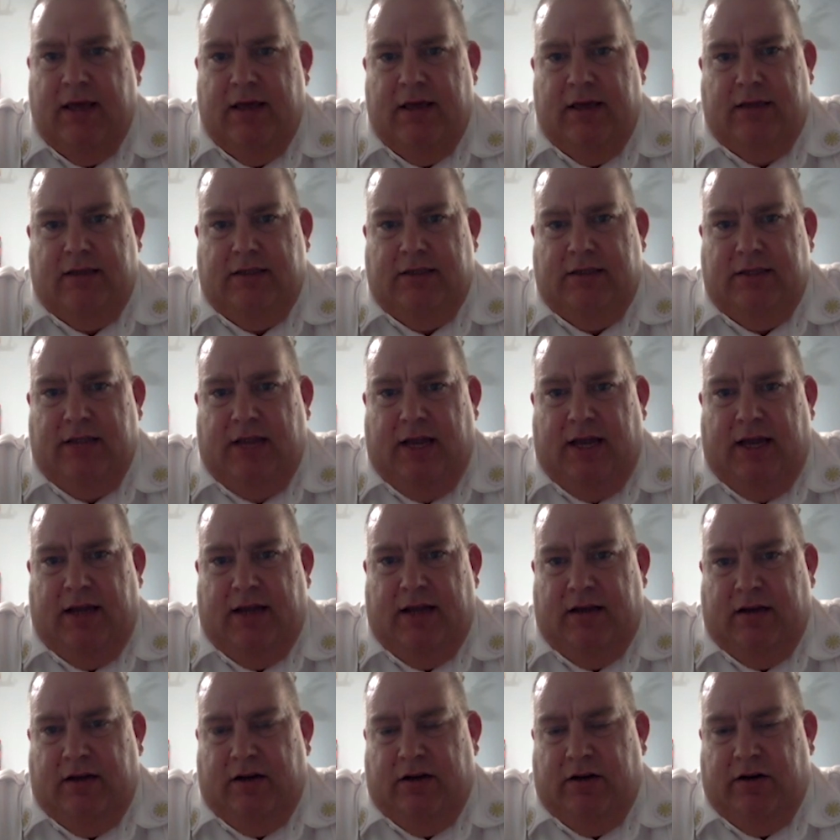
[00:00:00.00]
This is not
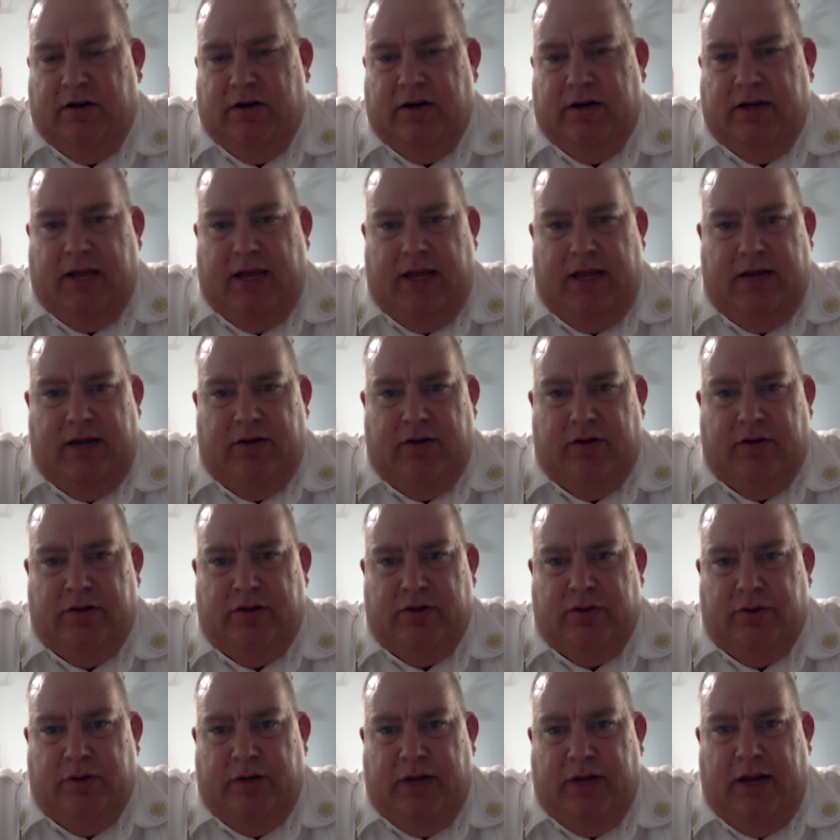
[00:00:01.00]
a hurricane or a
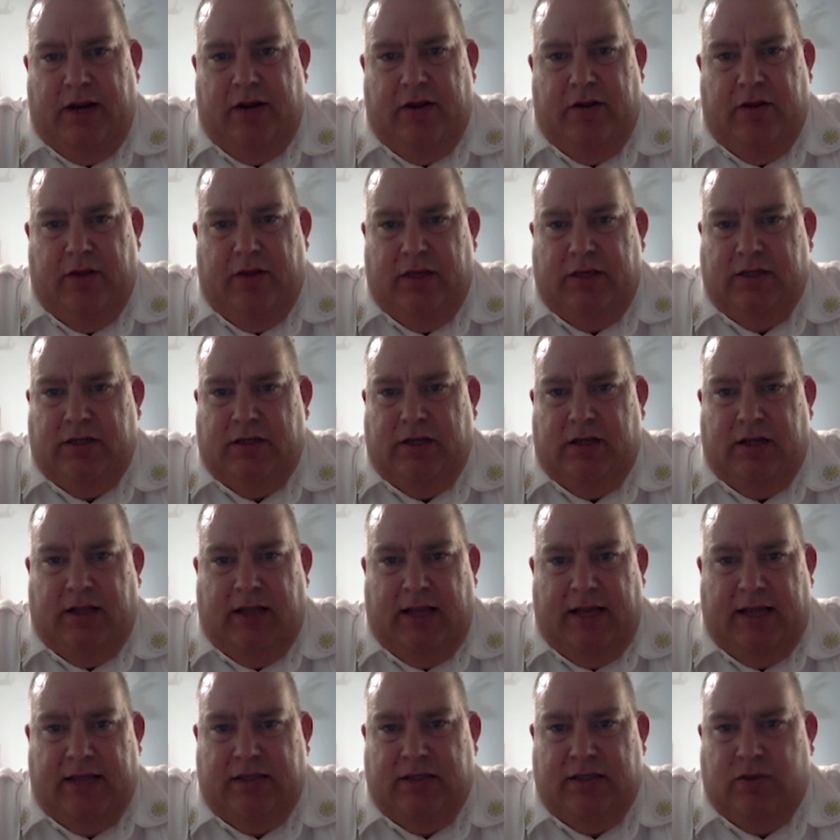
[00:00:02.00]
tornado that's going to
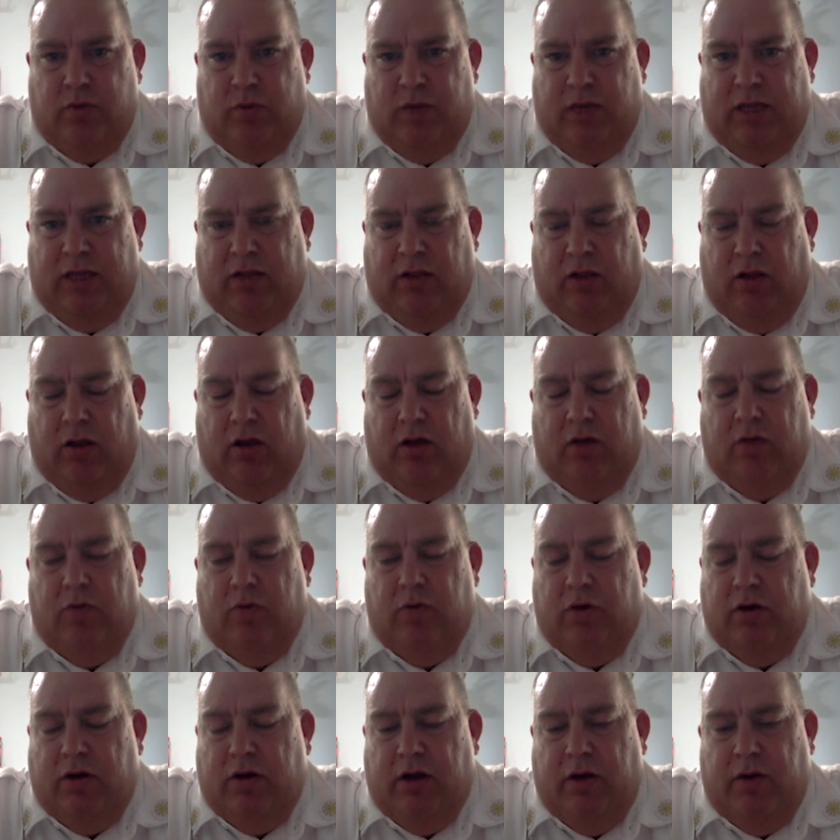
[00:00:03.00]
last a week long.
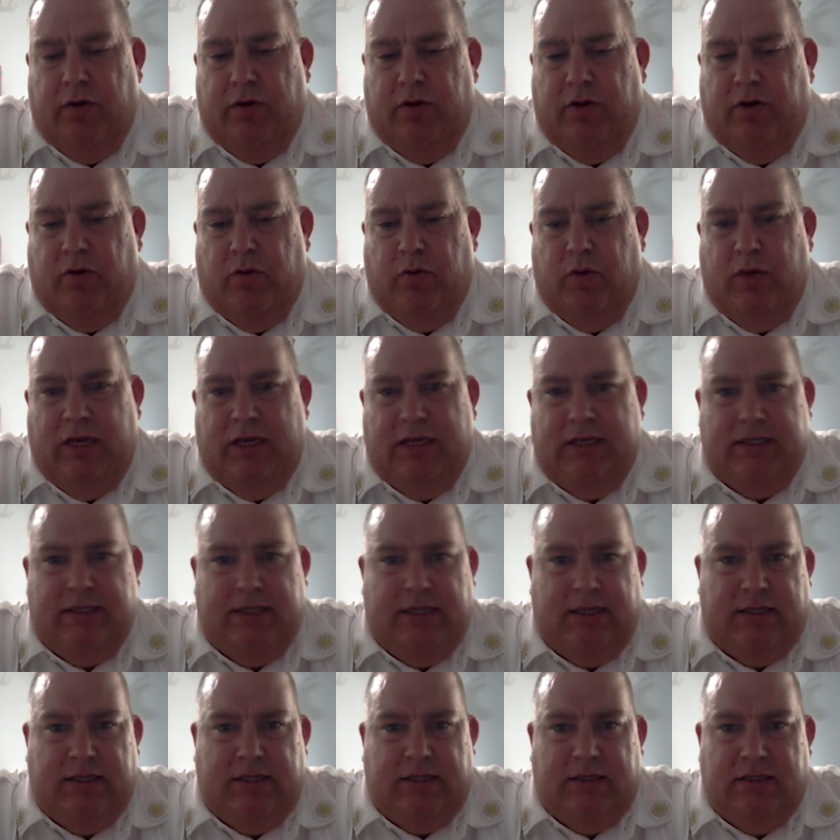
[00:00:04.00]
We're going on week
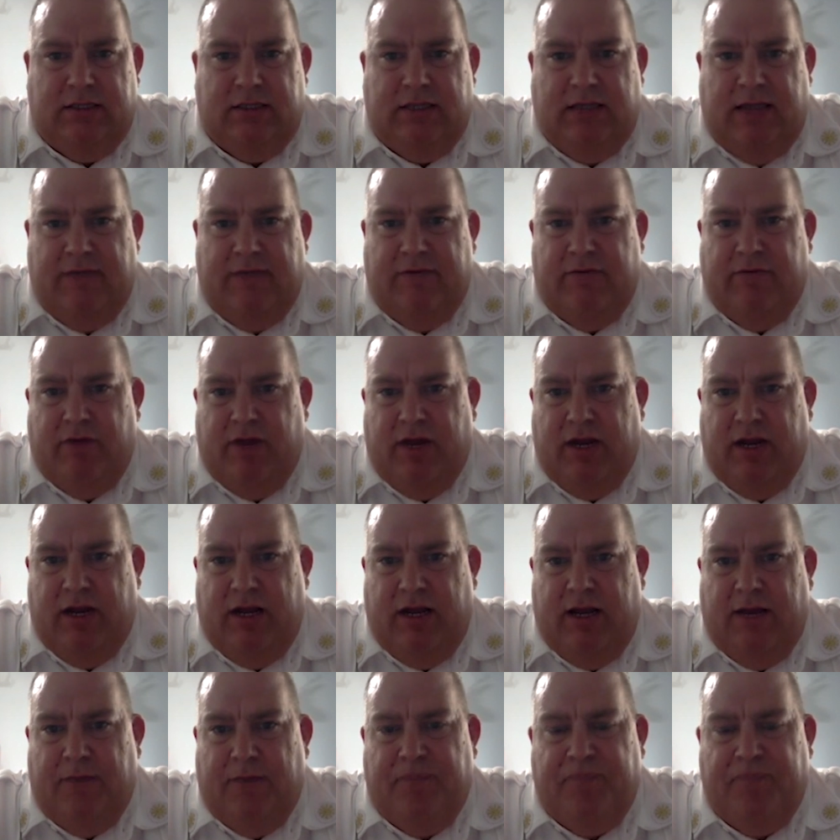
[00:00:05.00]
6 and 7 right now.